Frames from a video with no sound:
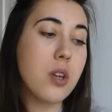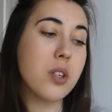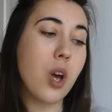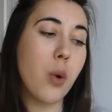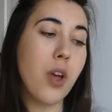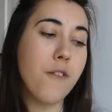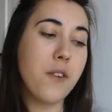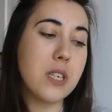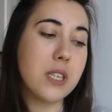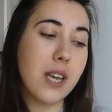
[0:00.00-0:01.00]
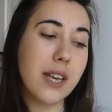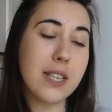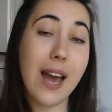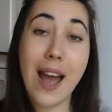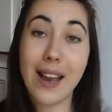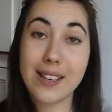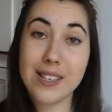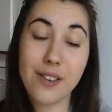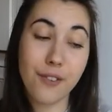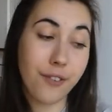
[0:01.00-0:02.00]
So if it says
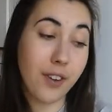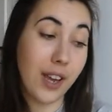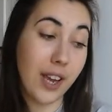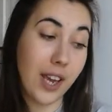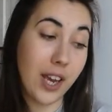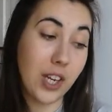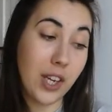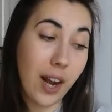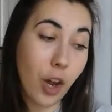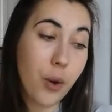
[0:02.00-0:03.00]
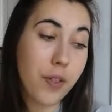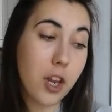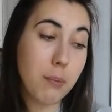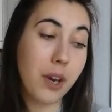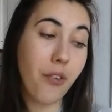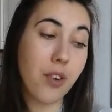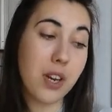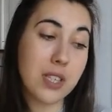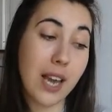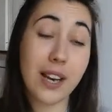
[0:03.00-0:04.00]
active here in yellow, then it means that
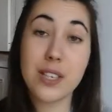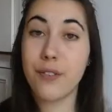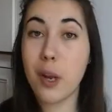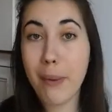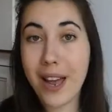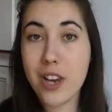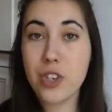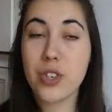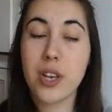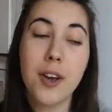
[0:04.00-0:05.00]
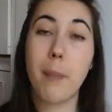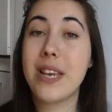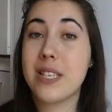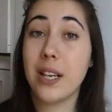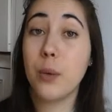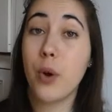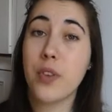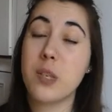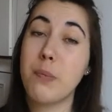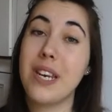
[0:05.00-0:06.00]
it's actively managed. And basically what
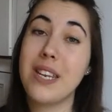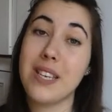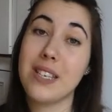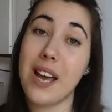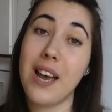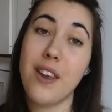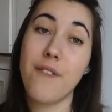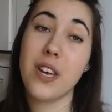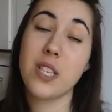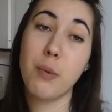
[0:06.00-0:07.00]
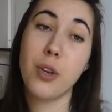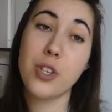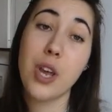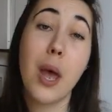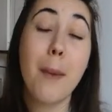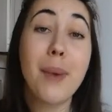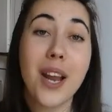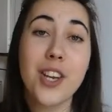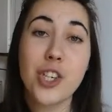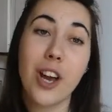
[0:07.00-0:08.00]
this means is that an investment
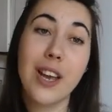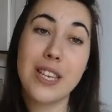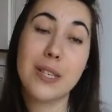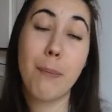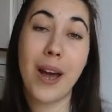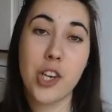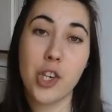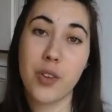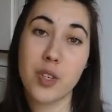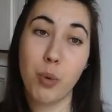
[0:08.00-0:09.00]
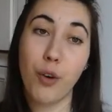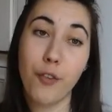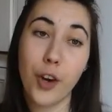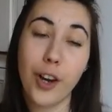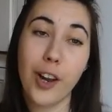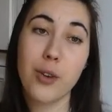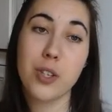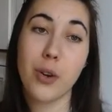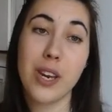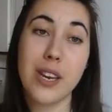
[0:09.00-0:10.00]
manager is managing this portfolio,
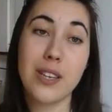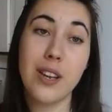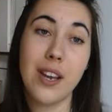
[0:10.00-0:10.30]
so he